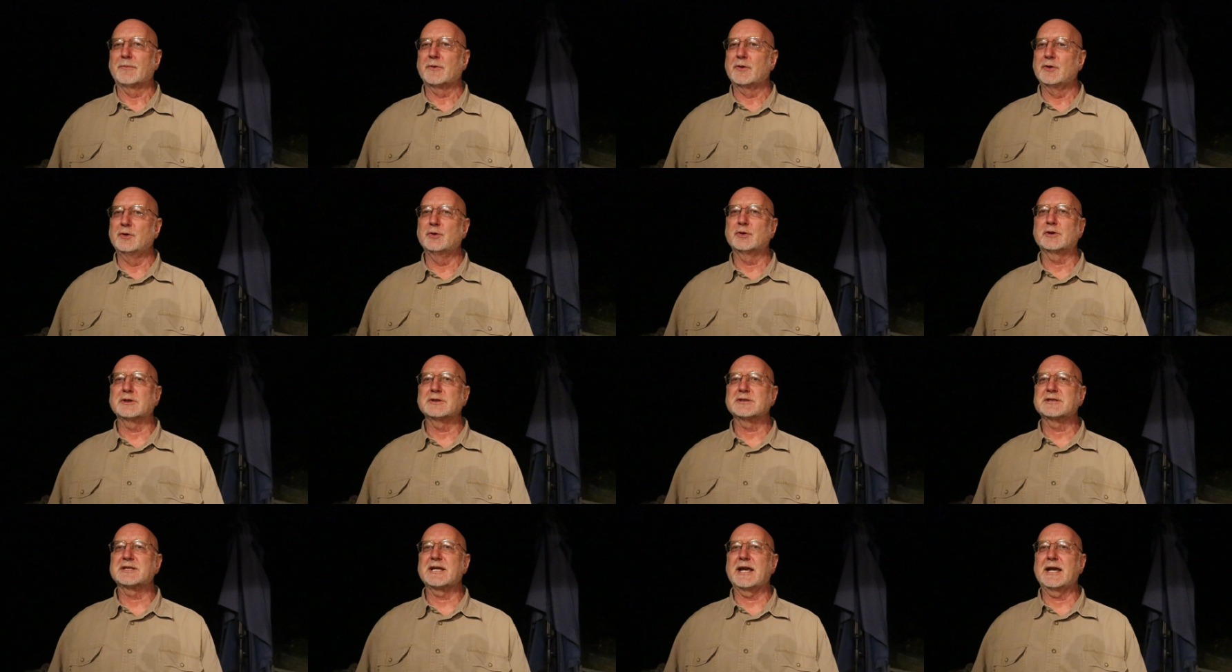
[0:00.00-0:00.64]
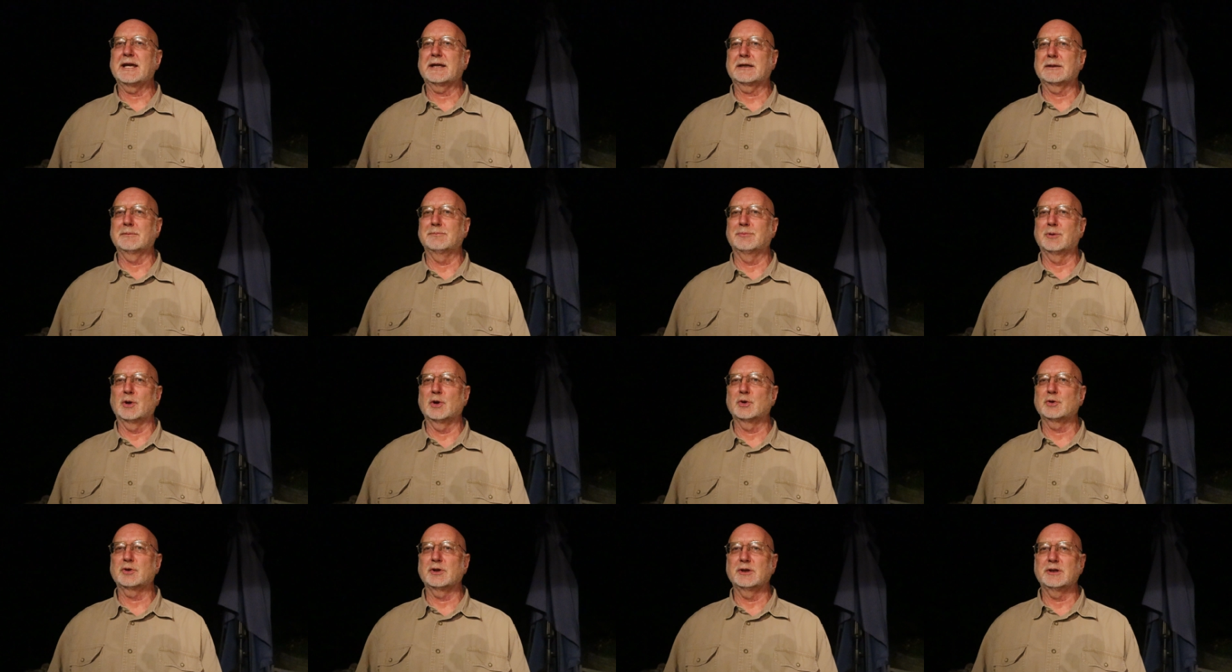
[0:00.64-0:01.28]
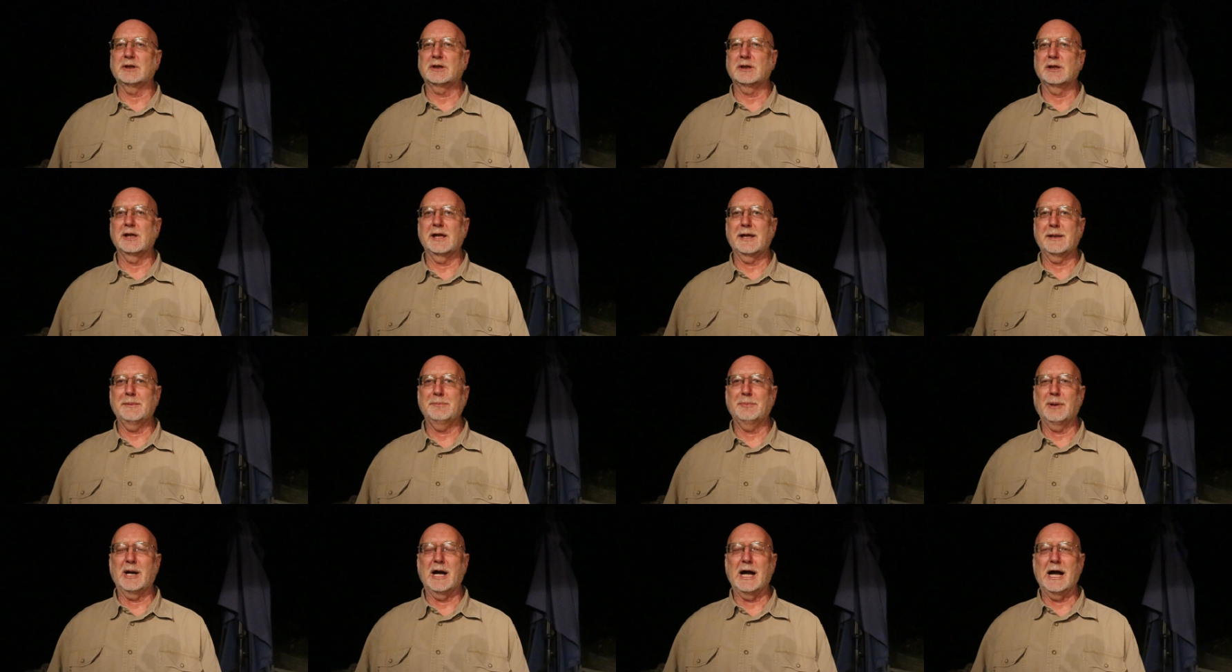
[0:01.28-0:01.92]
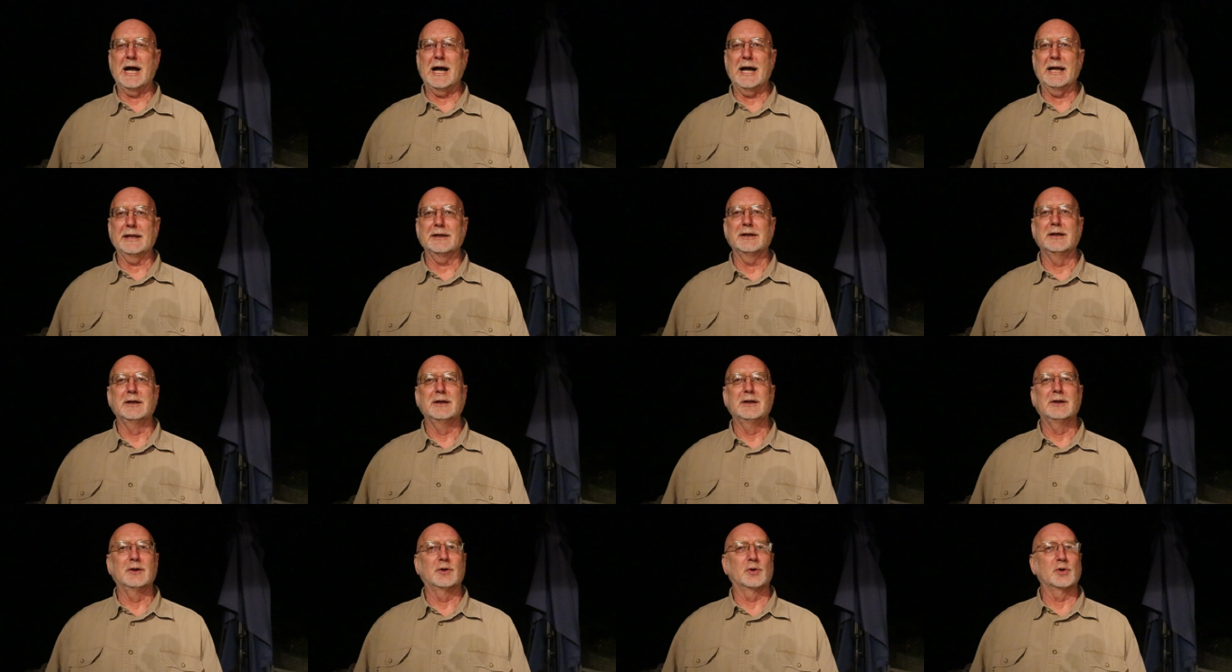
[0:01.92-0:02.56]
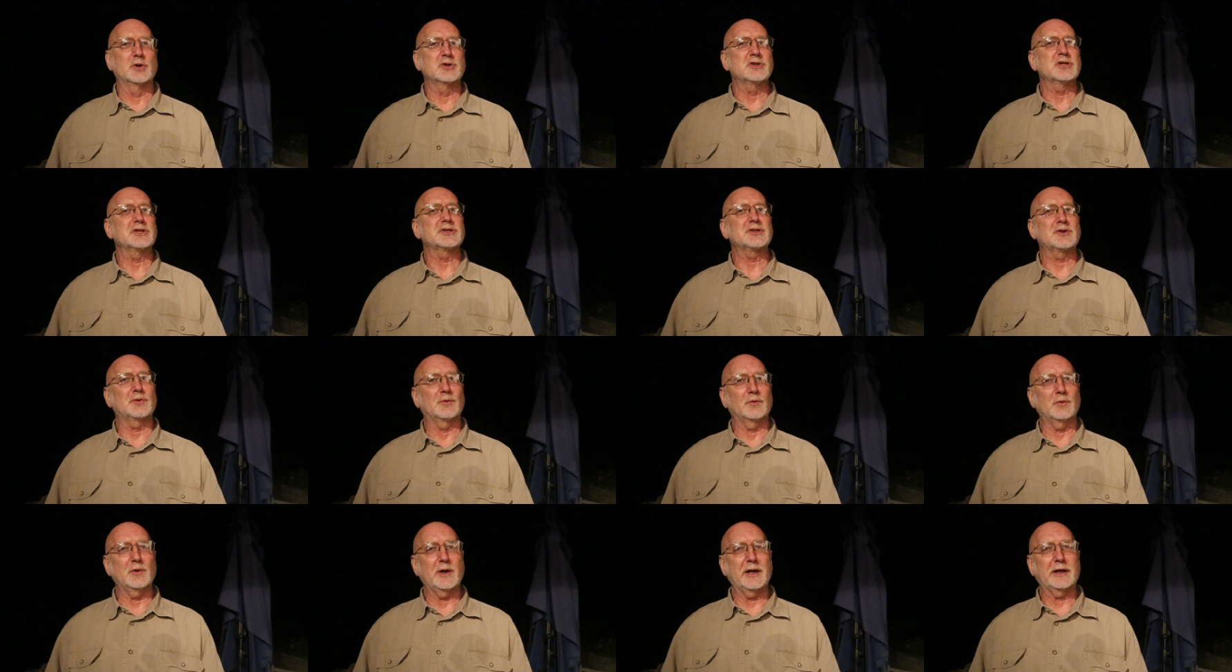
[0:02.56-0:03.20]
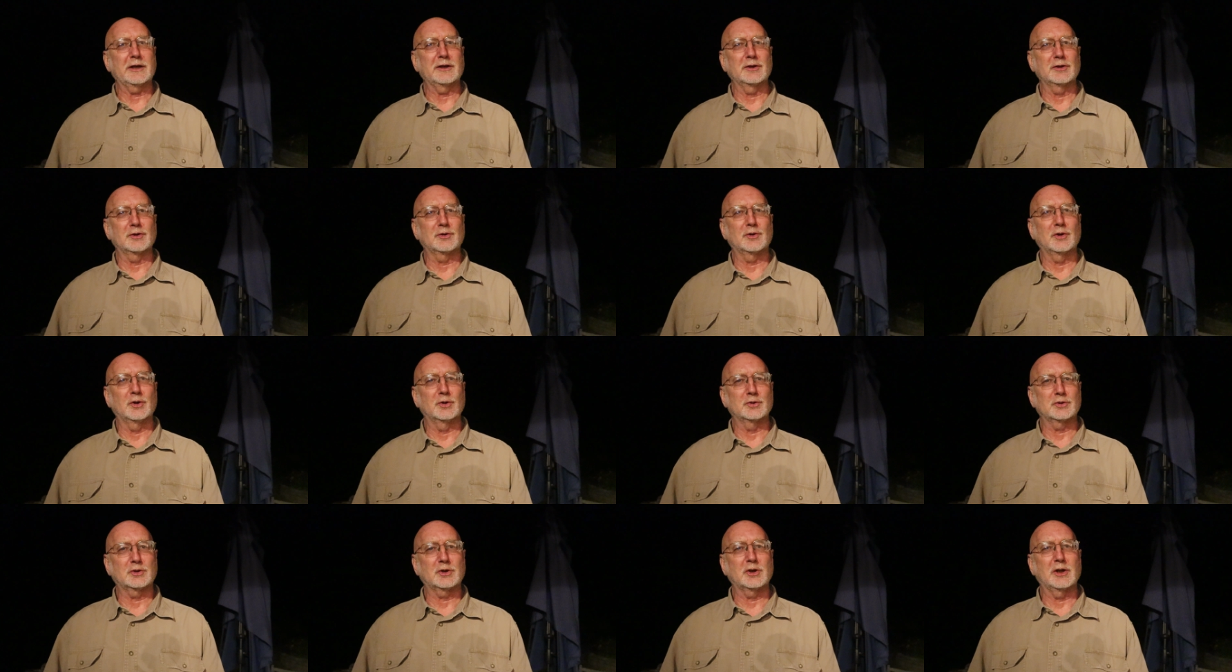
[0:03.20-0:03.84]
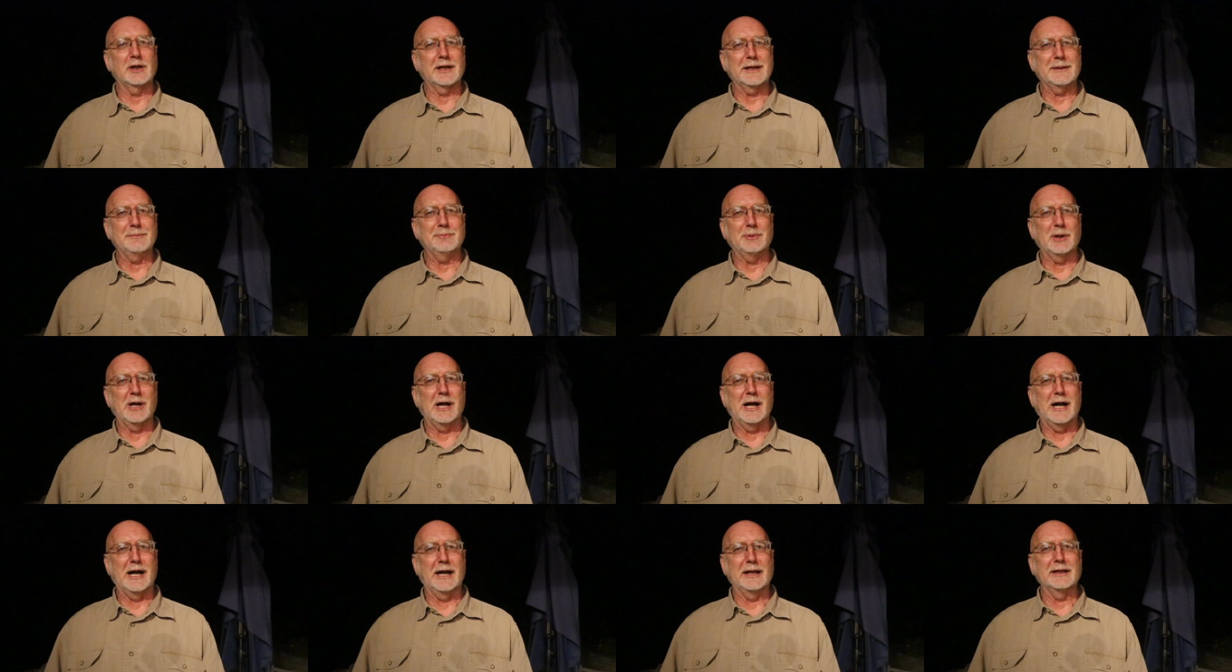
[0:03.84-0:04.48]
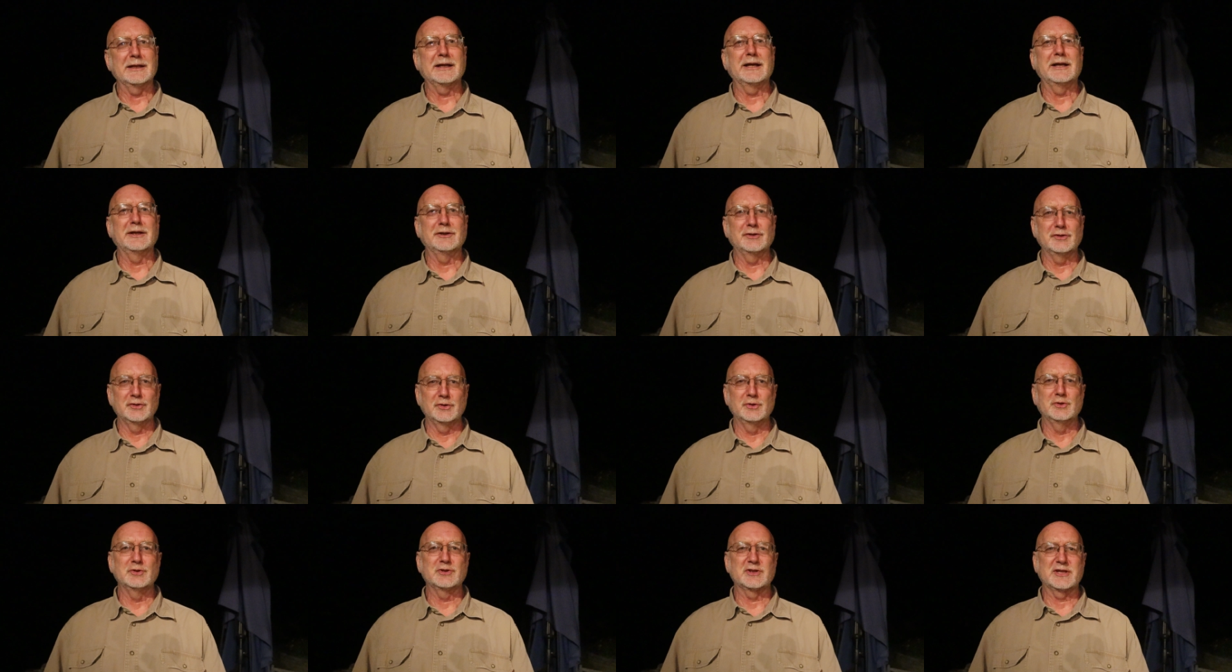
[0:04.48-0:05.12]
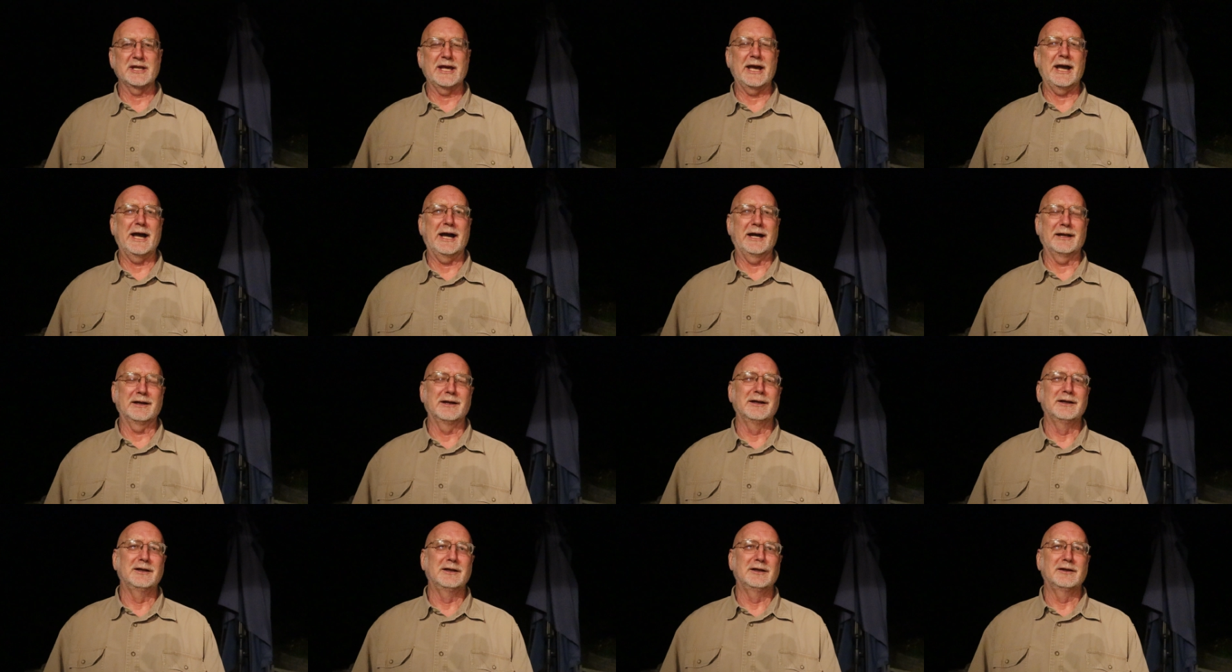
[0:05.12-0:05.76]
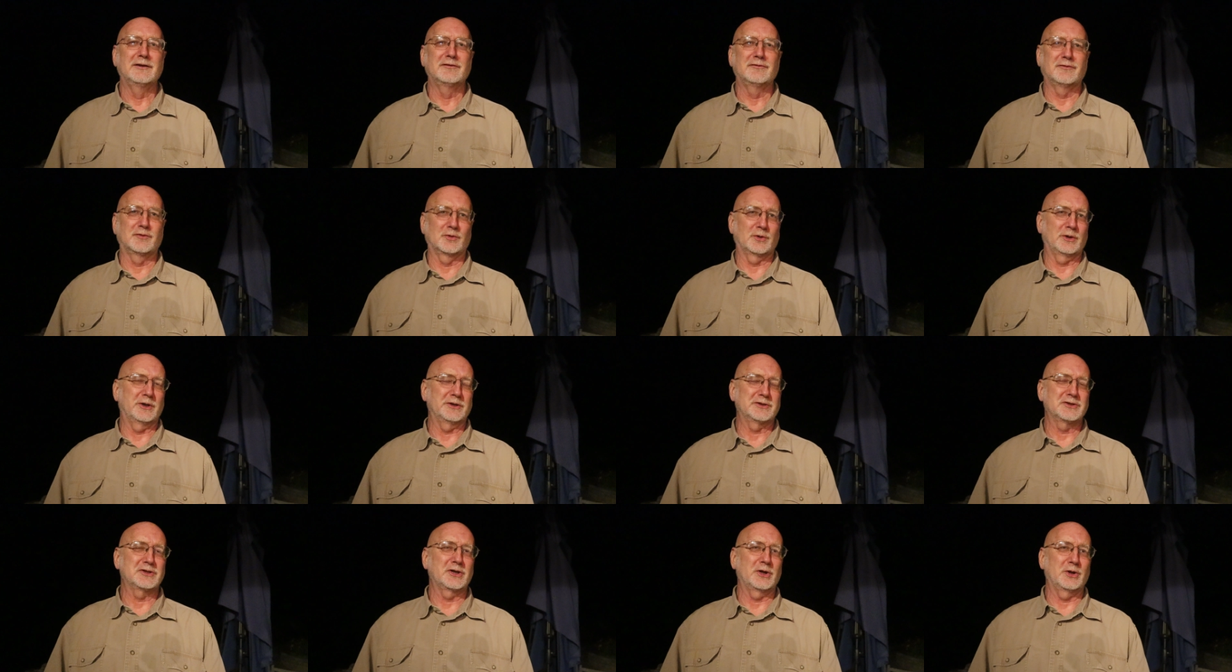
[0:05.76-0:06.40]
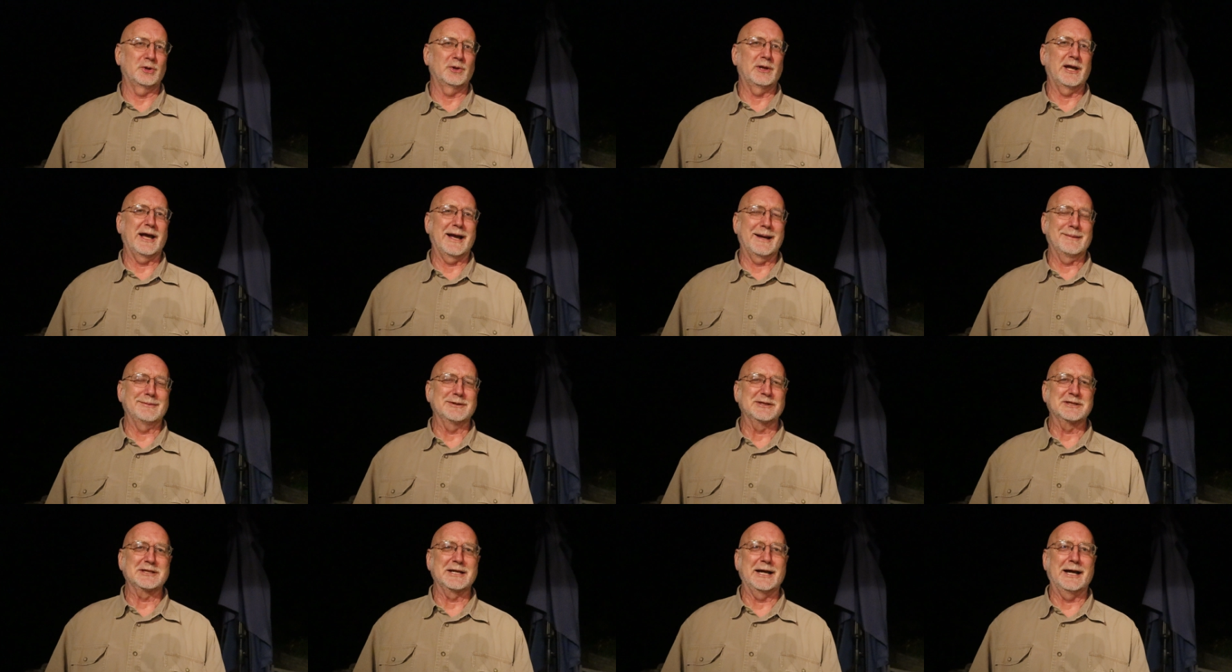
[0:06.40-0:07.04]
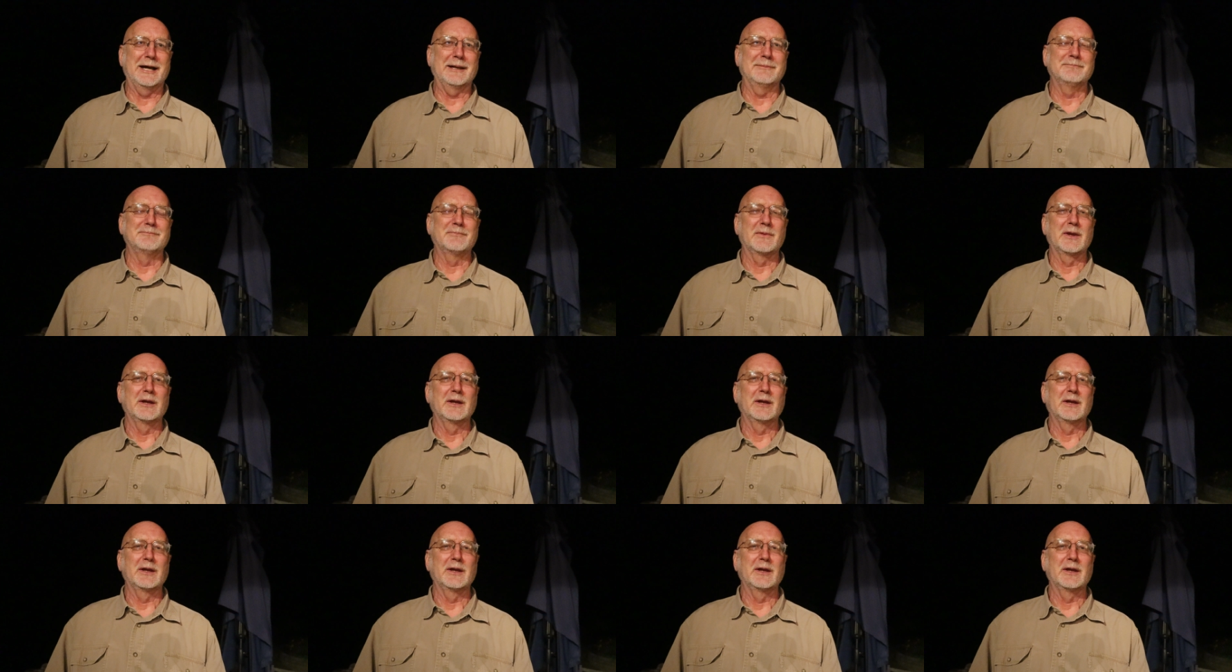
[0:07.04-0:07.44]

You can take a broken clay pot or just a regular old clay pot and use that for a toad habitat.